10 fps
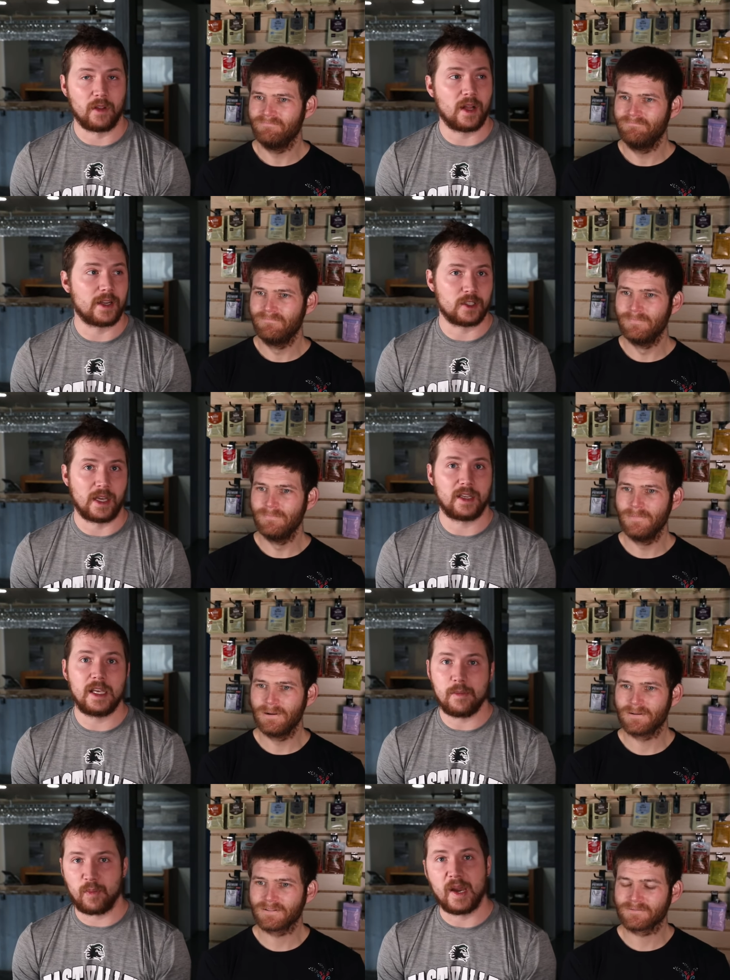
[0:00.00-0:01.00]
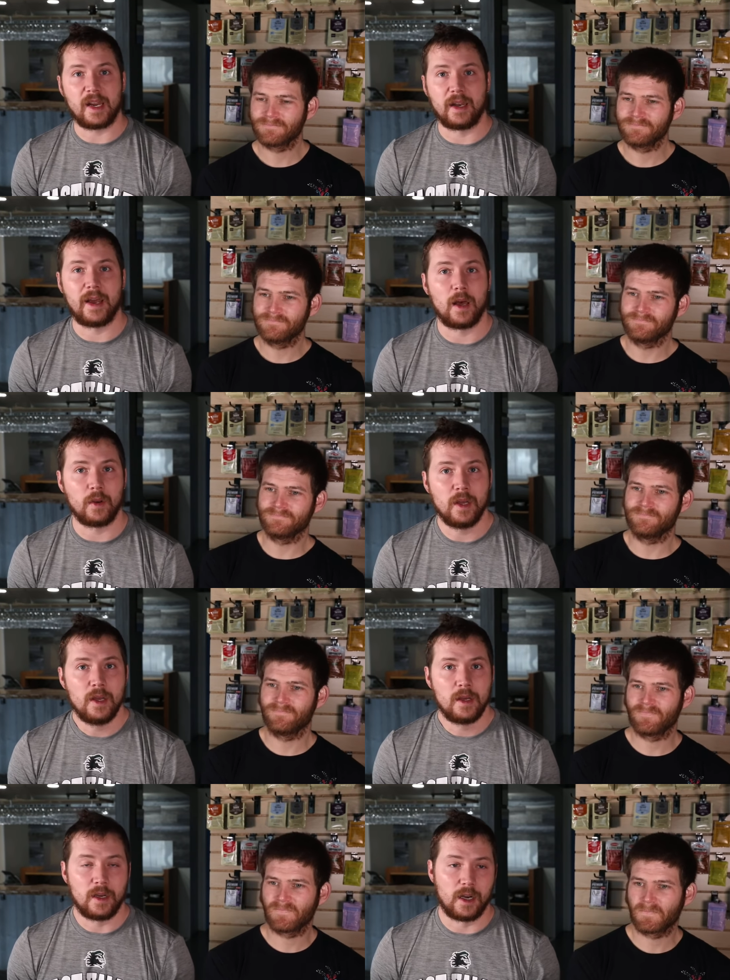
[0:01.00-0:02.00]
Speaker 1: They'll actually keep breaking down
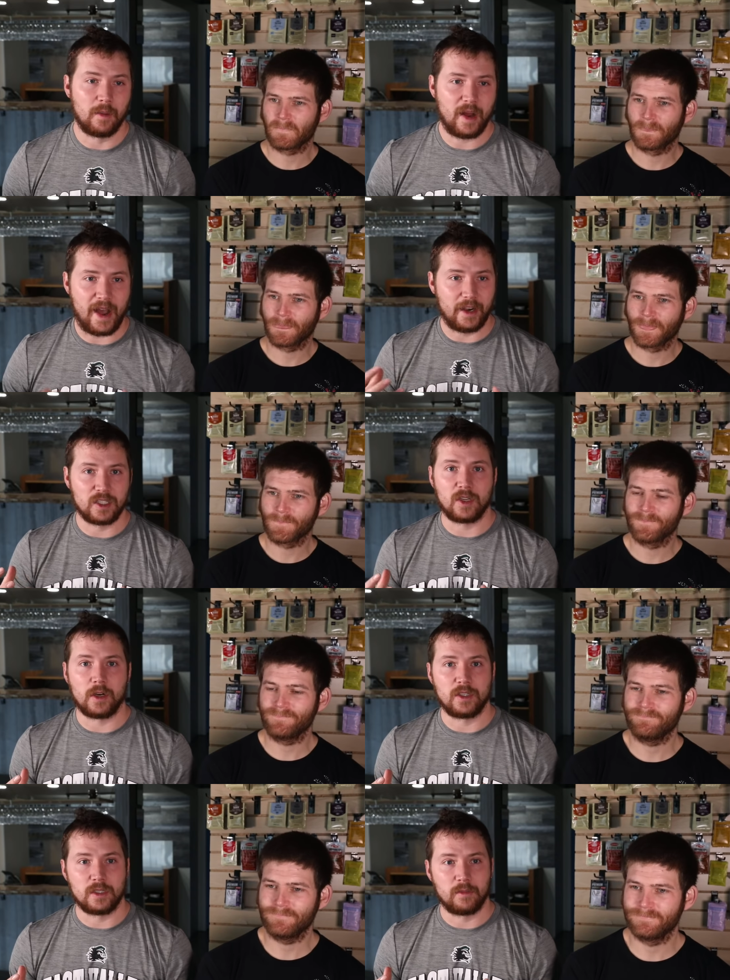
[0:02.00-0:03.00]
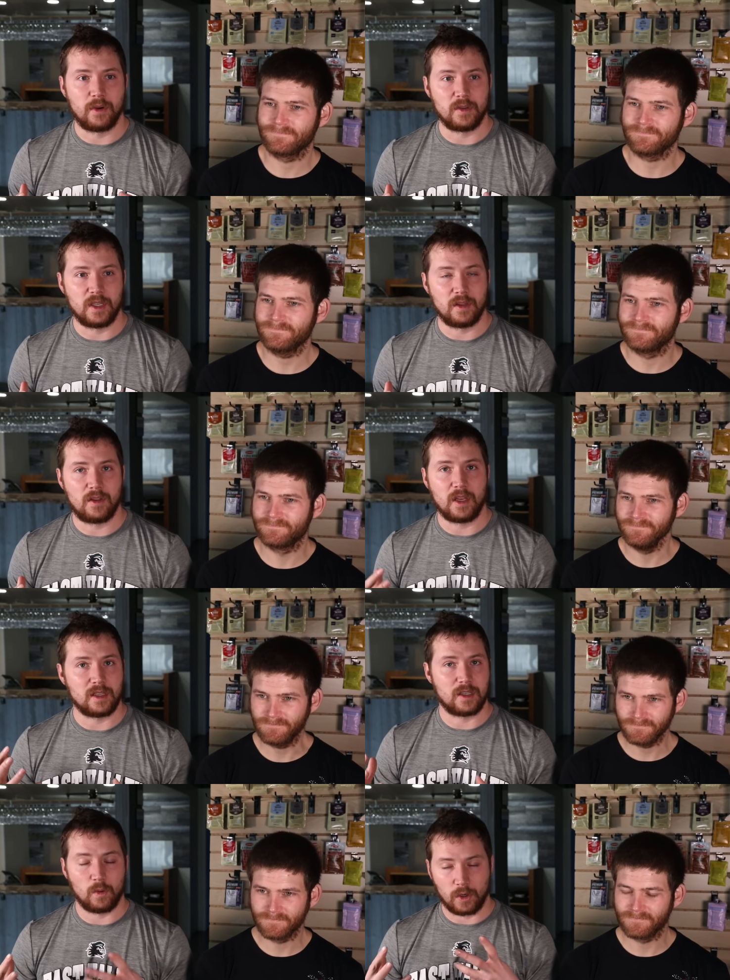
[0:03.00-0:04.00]
um, higher starches and protein
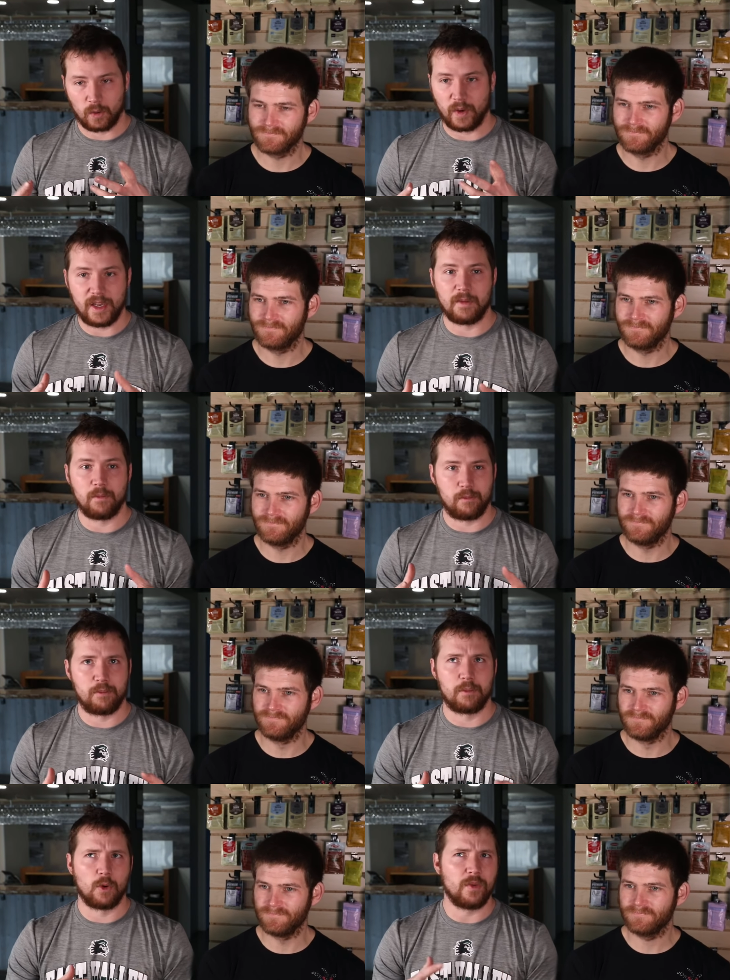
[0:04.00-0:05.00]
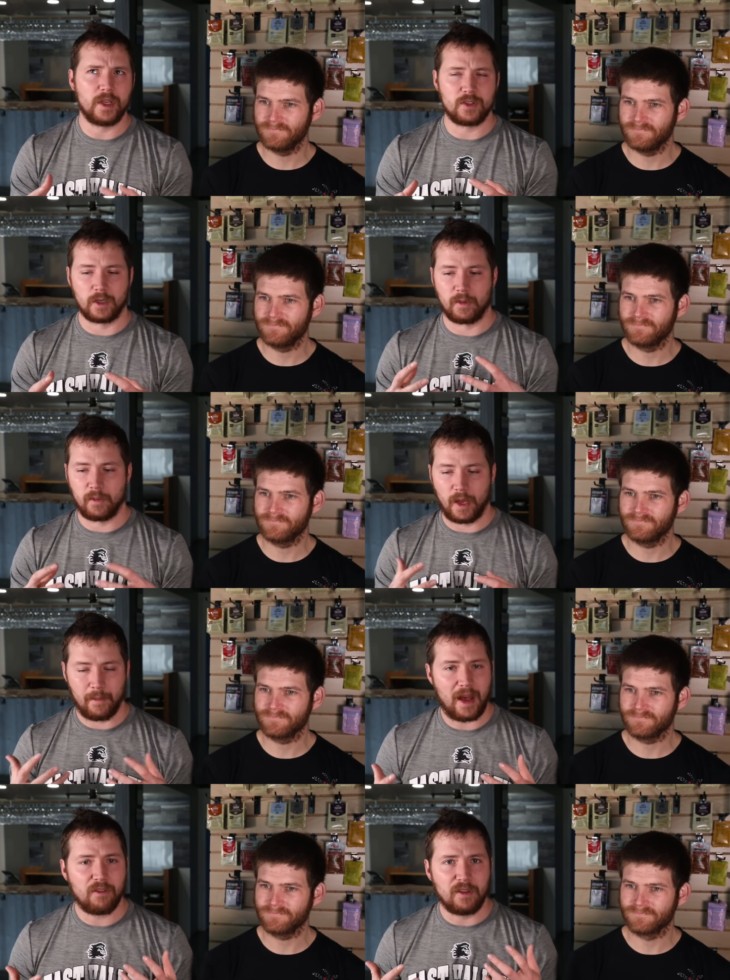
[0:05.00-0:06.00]
things that will create boldness or uh,
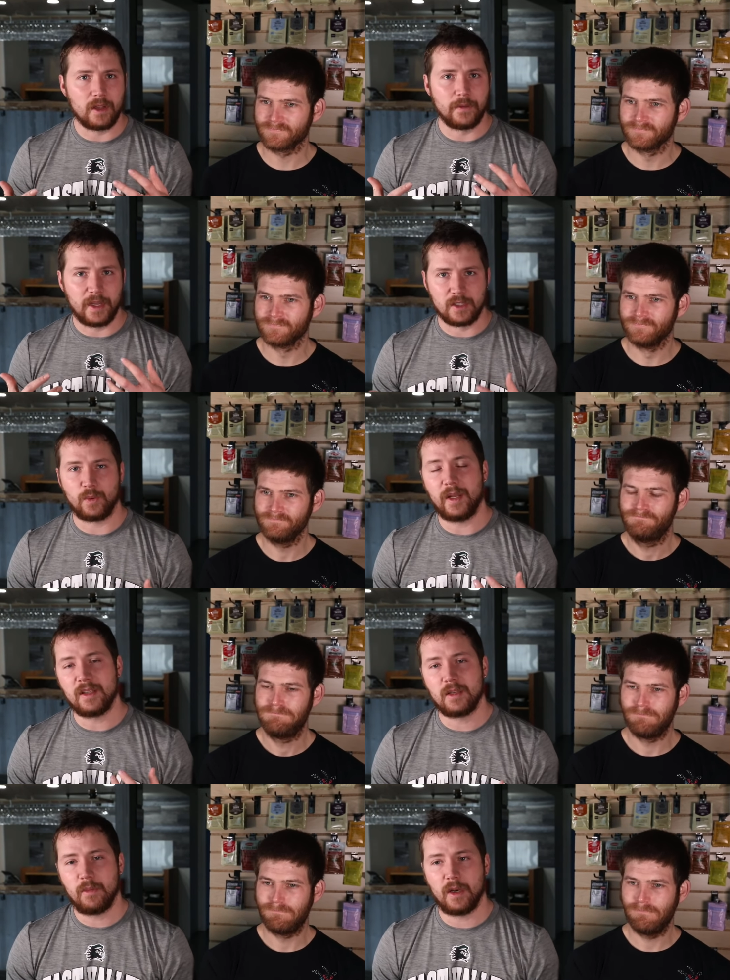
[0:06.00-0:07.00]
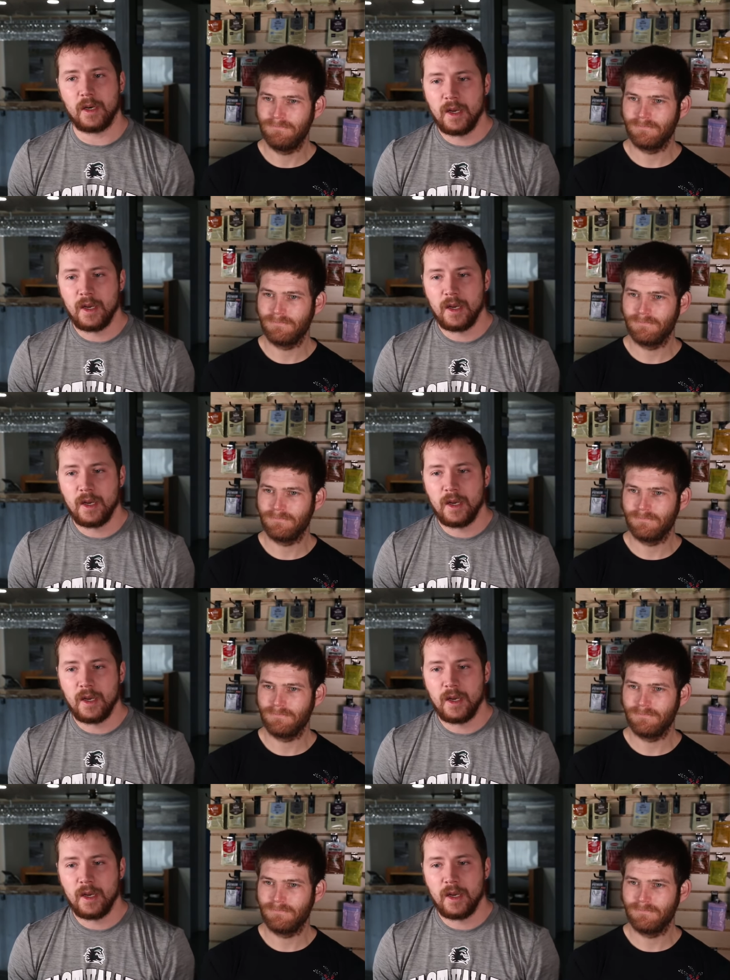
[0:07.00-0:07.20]
mouthfeel and sweetness in beer.